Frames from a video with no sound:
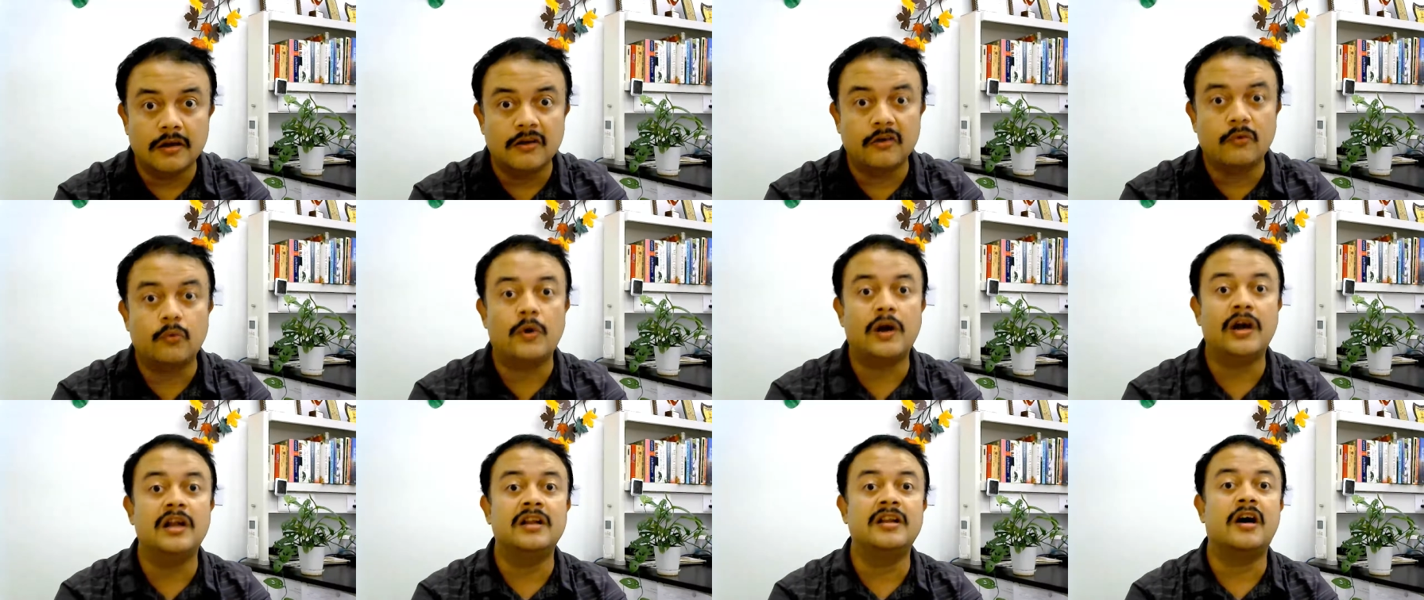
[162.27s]

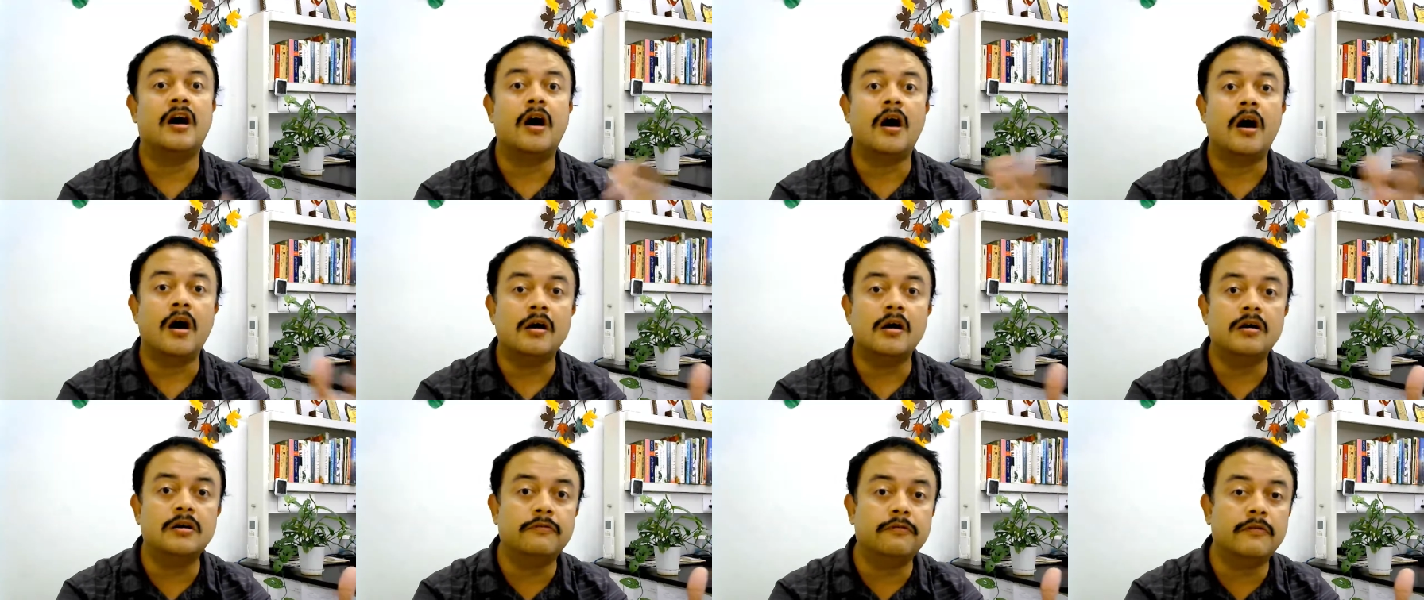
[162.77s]
while
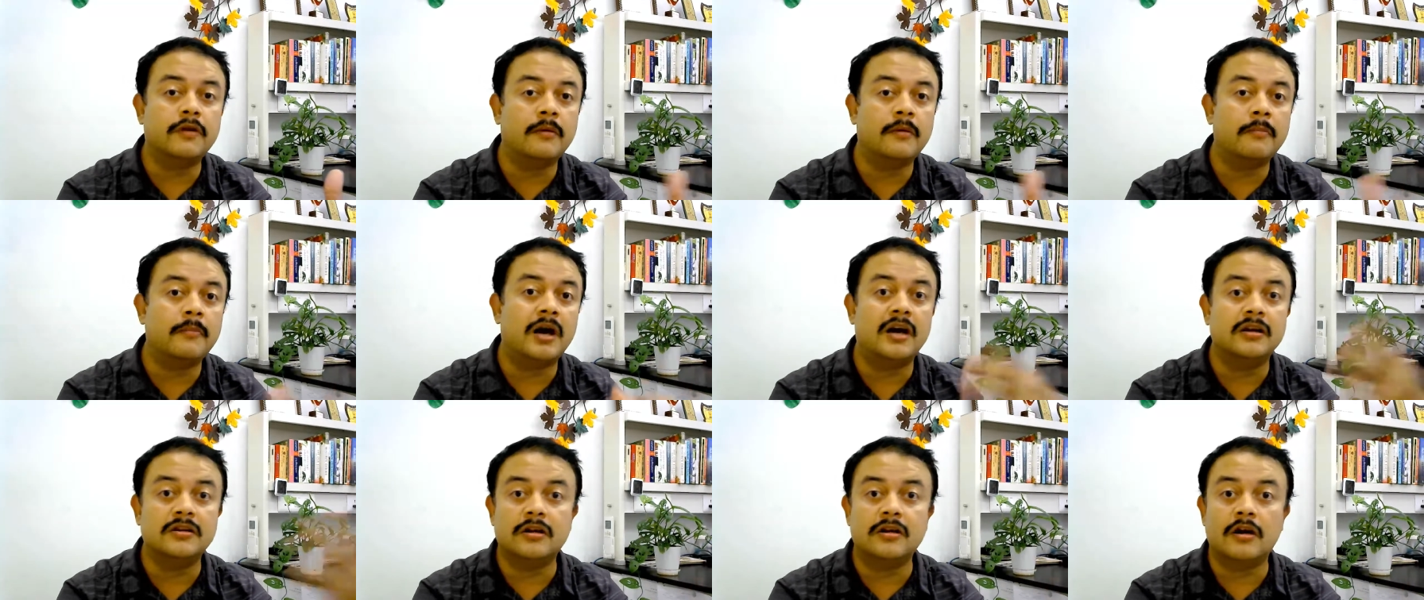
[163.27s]
art from
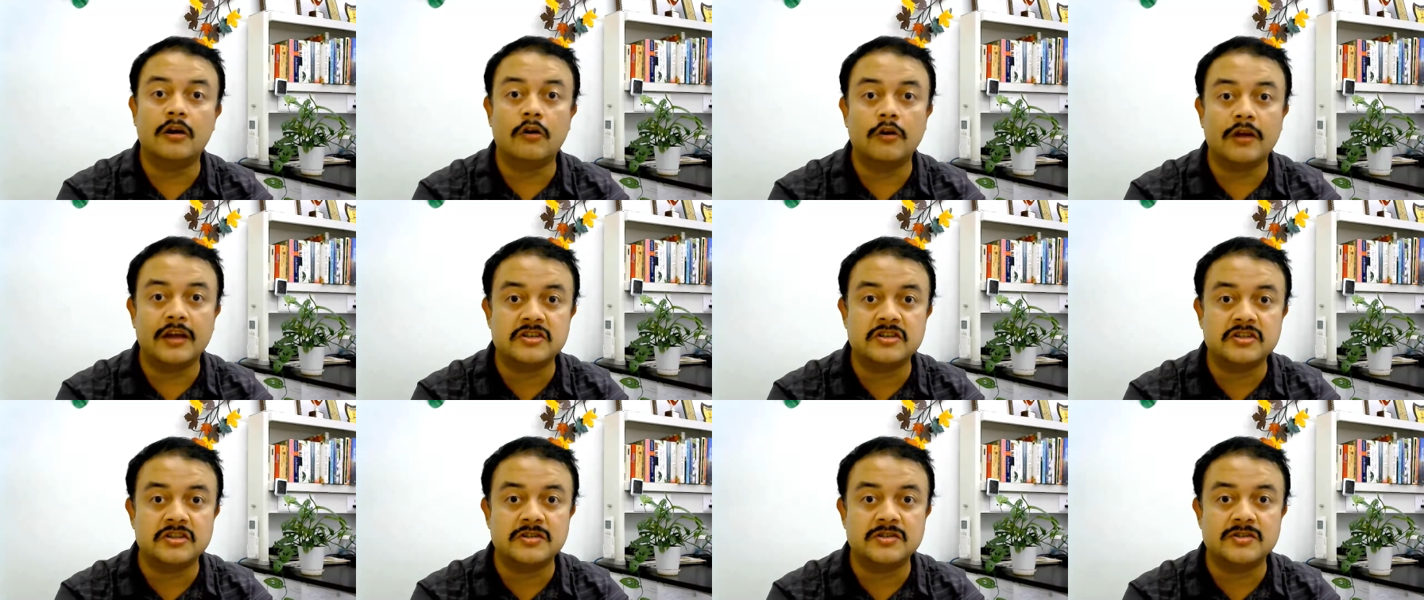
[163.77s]
other
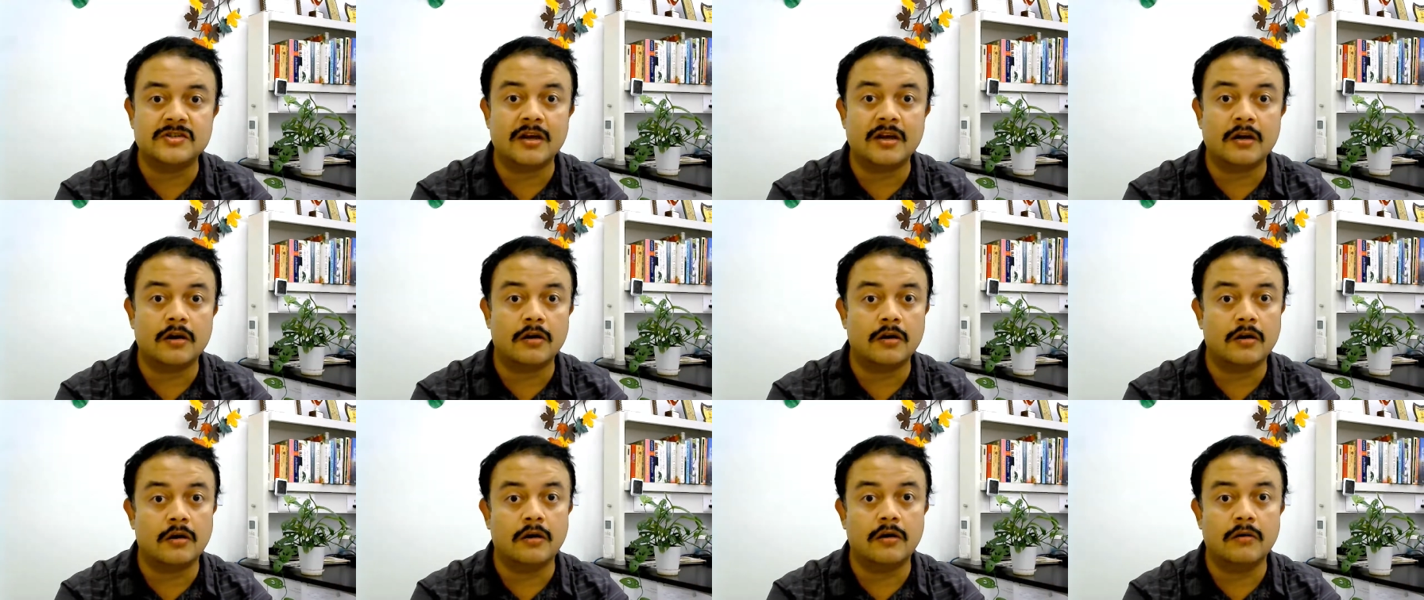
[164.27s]
locations are
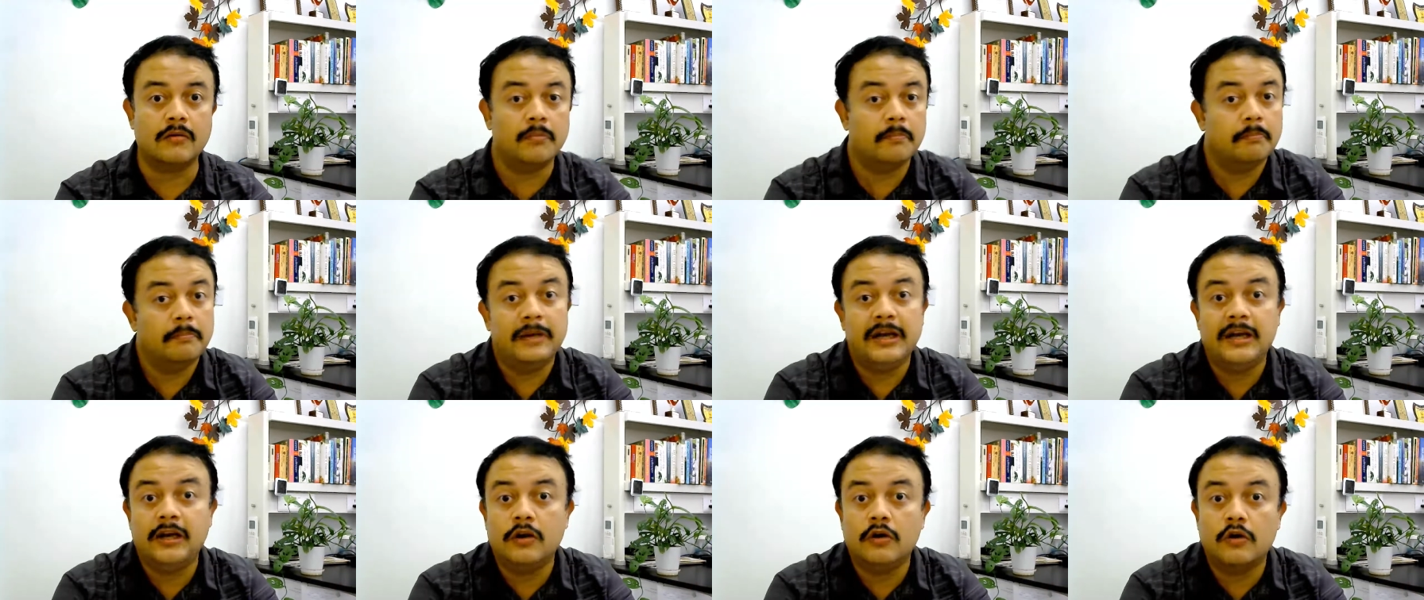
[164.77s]
not
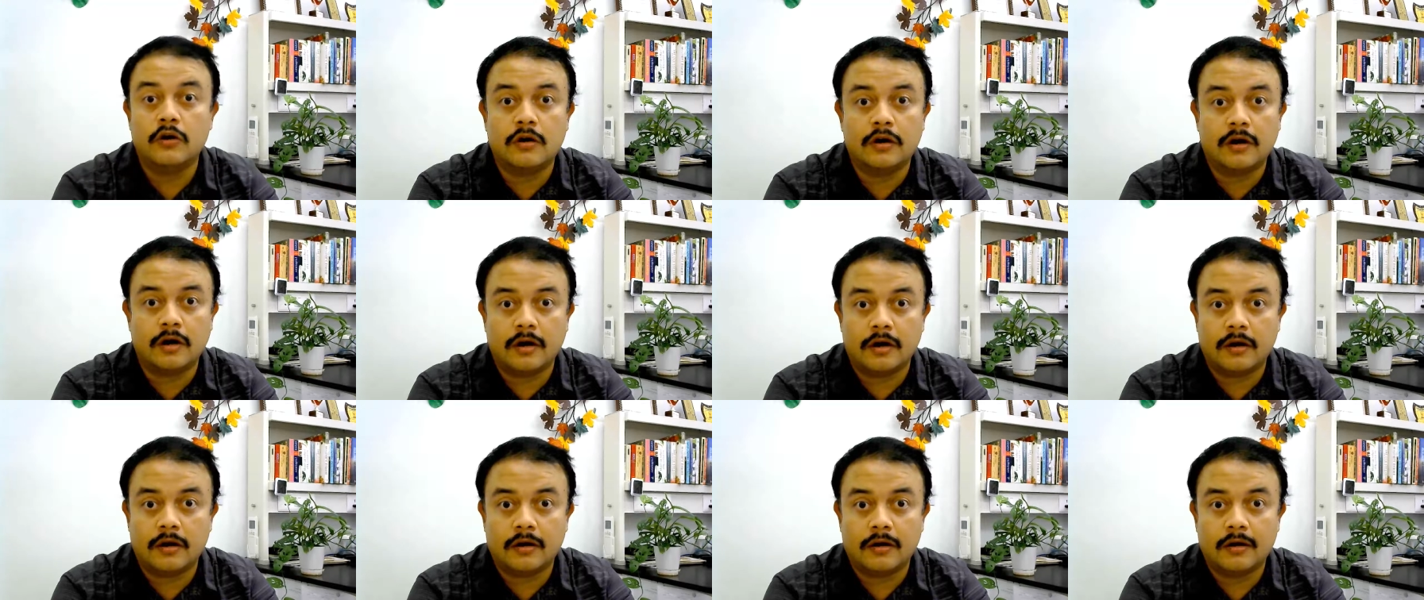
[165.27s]

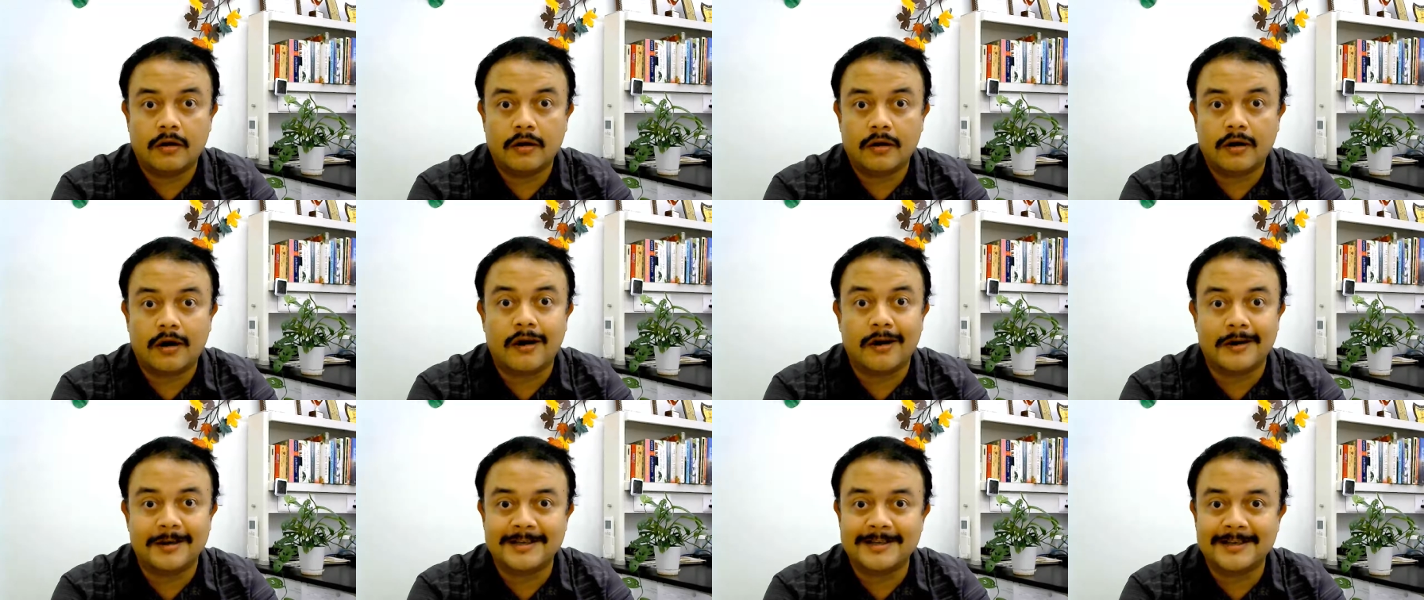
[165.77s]
mediocre
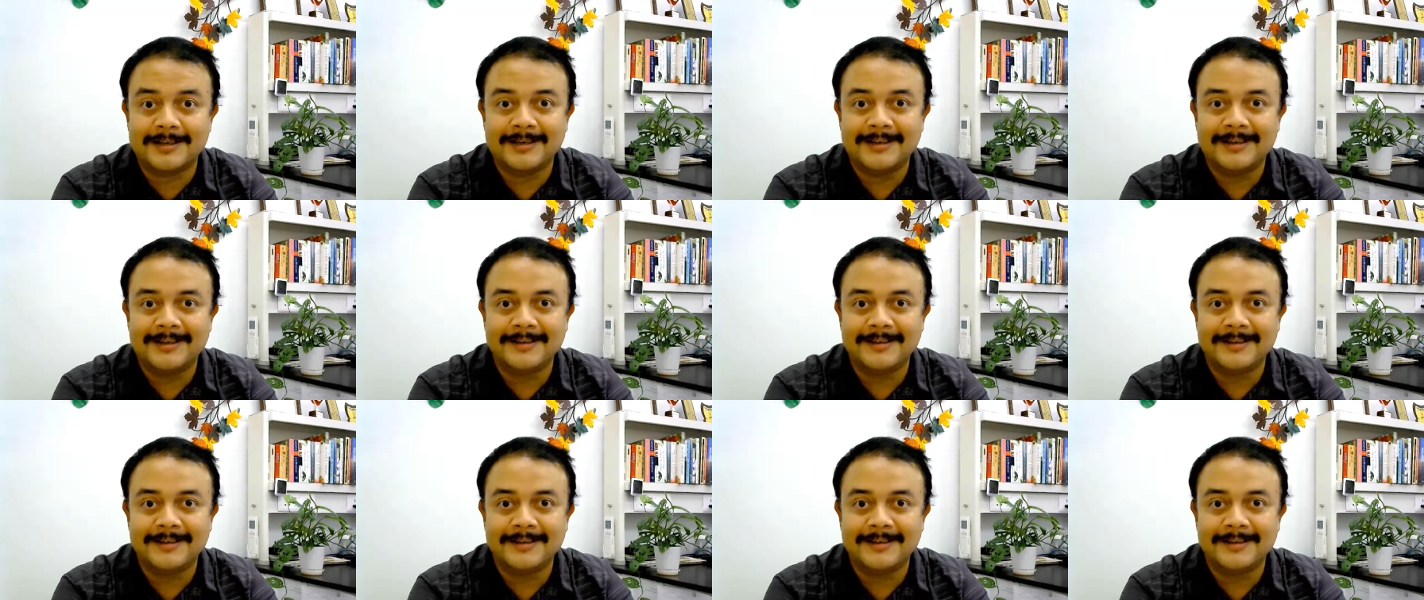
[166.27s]
art.